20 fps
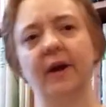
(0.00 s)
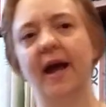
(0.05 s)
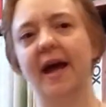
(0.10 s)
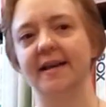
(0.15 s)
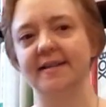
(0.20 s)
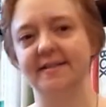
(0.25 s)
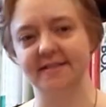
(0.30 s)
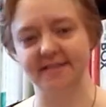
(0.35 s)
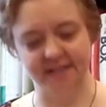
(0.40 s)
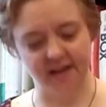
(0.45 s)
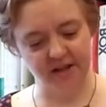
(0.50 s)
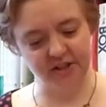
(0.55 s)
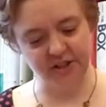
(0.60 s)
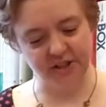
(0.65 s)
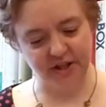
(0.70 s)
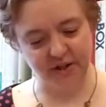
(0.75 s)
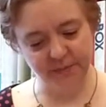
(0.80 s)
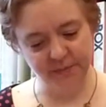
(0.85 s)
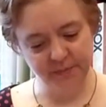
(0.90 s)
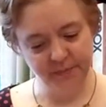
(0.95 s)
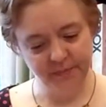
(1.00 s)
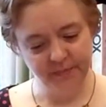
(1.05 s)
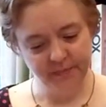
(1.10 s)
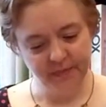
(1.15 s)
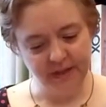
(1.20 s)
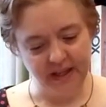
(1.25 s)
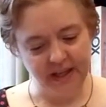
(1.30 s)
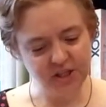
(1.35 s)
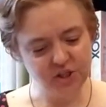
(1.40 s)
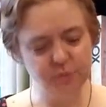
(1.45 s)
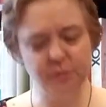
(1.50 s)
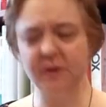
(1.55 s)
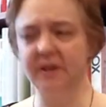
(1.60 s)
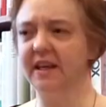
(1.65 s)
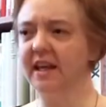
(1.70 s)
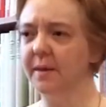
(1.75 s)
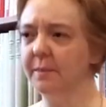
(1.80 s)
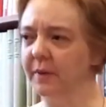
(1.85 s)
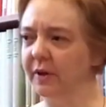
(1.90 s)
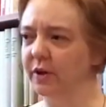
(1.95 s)
asked Sancha. "He should be
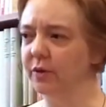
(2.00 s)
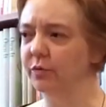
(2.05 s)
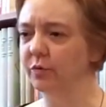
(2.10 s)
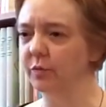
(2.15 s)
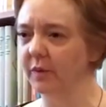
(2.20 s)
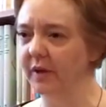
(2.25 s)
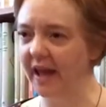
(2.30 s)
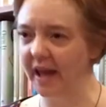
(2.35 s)
keeping you from